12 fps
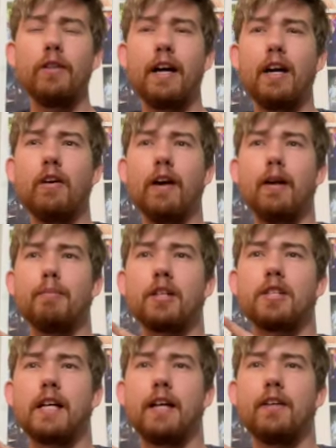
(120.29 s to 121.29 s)
now, and I'm
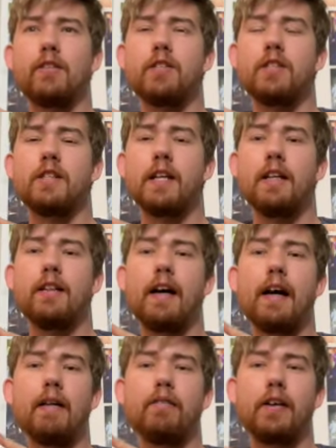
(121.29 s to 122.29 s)
excited to say that
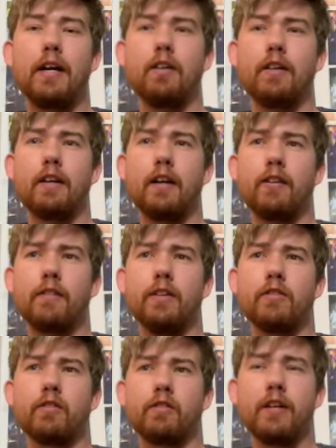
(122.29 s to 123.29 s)
I finally got
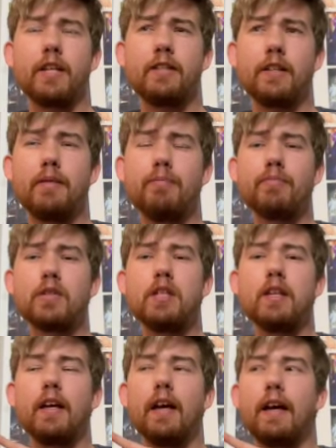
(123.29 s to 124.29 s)
around to reading them,
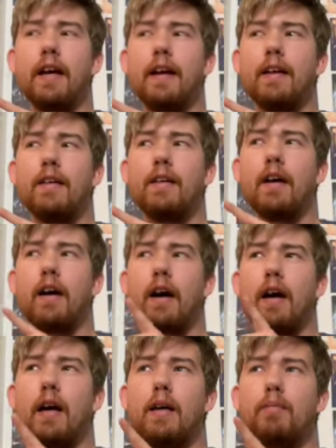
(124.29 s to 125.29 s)
and
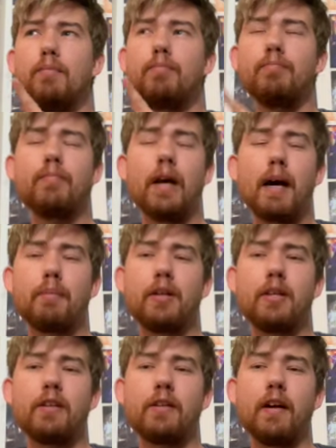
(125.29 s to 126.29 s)
I'm happy
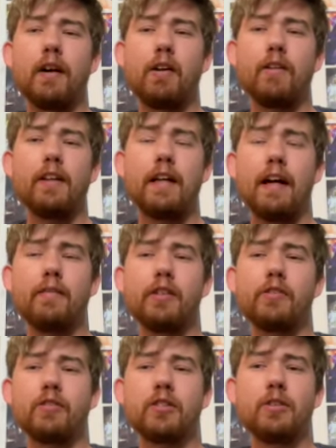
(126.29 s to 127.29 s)
to already have it
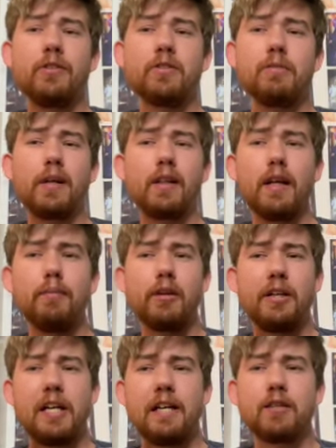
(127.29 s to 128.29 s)
returned to my
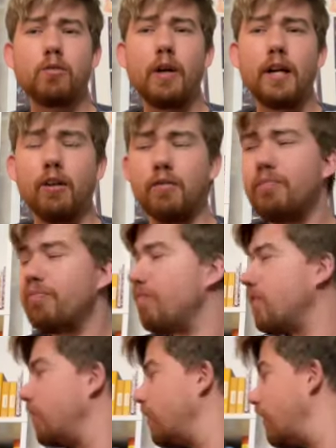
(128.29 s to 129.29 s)
library as well.
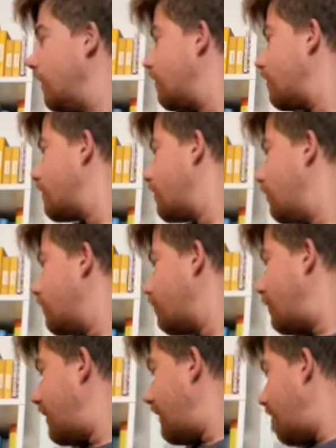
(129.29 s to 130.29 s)
So
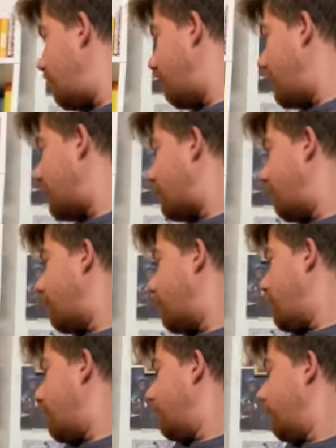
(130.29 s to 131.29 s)
speaking of books I'm
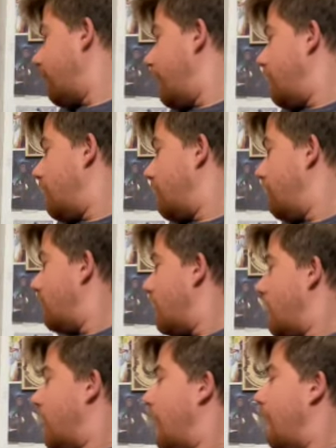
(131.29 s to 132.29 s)
currently reading,
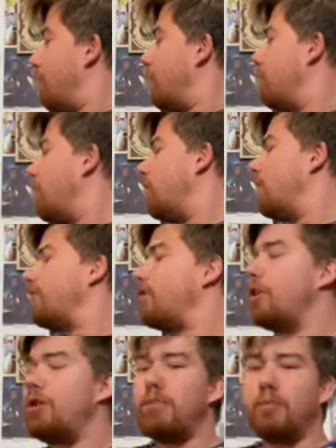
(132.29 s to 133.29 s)
I'm in the middle of
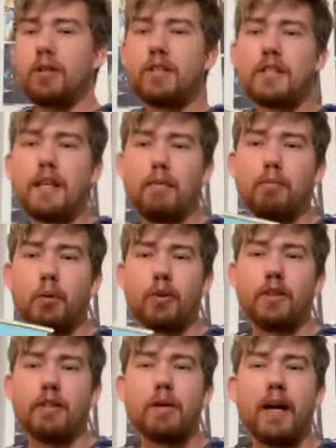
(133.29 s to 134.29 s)
two books, and both
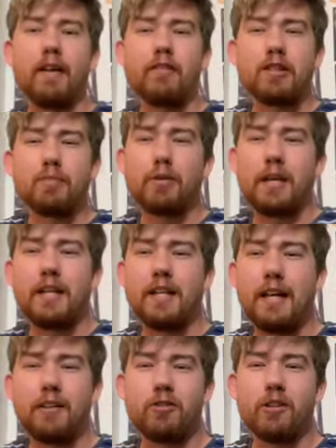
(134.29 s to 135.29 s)
of them have sprayed
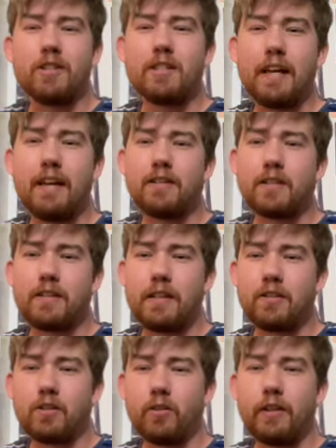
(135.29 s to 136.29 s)
edges and
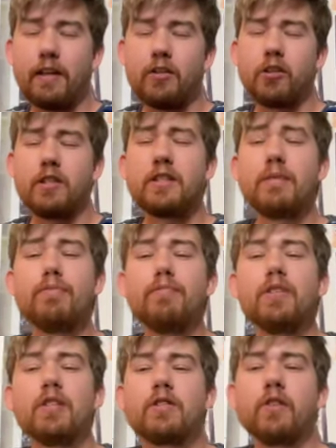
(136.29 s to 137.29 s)
stenciled edges.
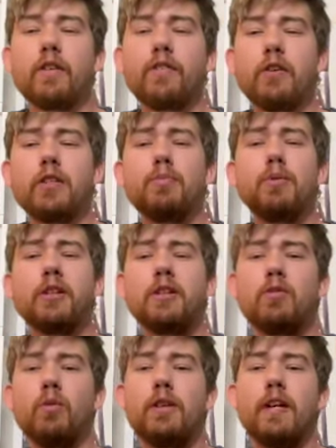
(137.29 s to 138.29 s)
So the first book
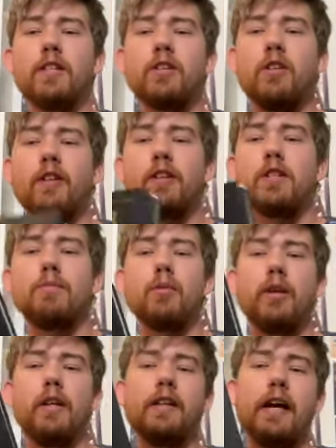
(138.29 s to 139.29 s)
is one I started this
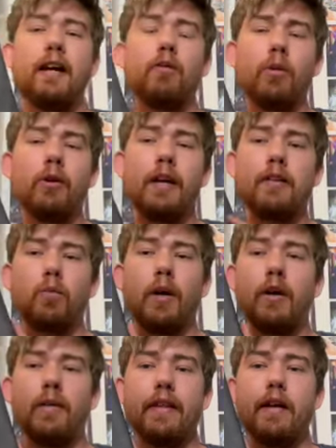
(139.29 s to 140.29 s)
morning at work as
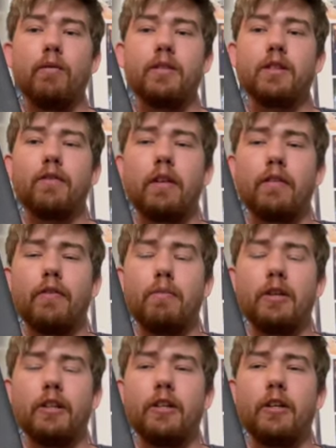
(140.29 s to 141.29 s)
well, and that was The
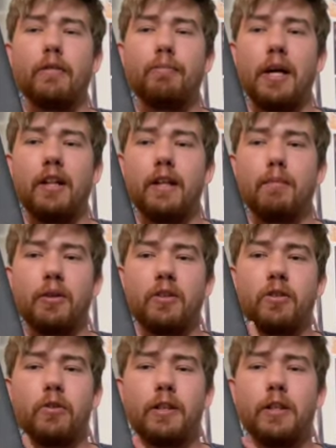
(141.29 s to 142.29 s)
Familiar by Leigh
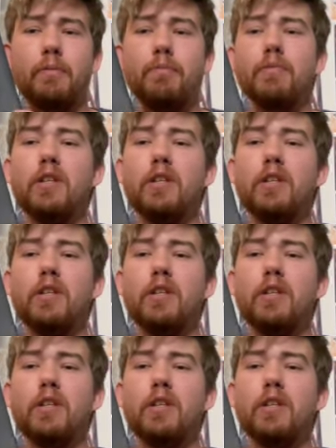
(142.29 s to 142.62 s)
Bardugo